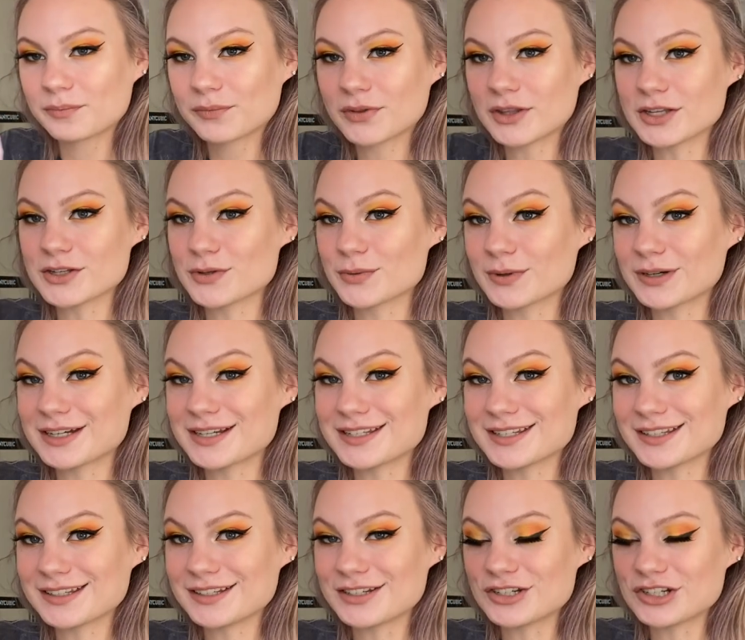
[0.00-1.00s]
This one is
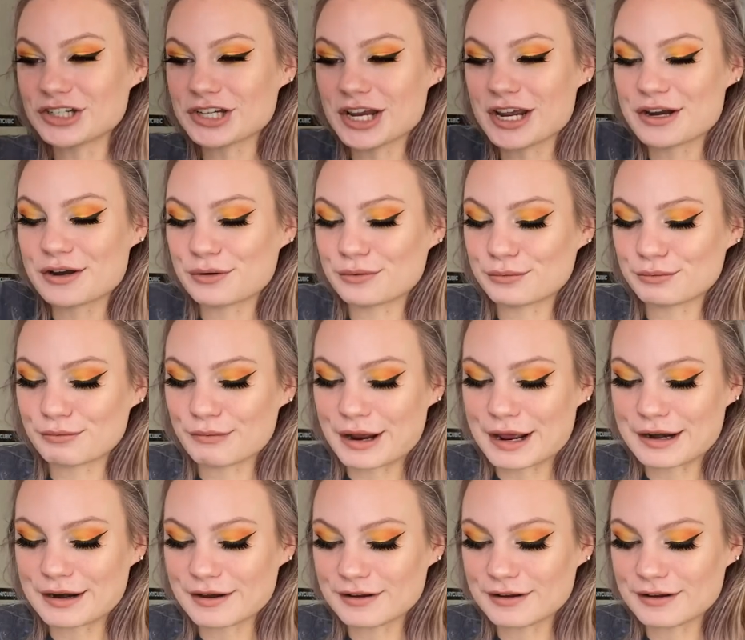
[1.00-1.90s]
in the shade Red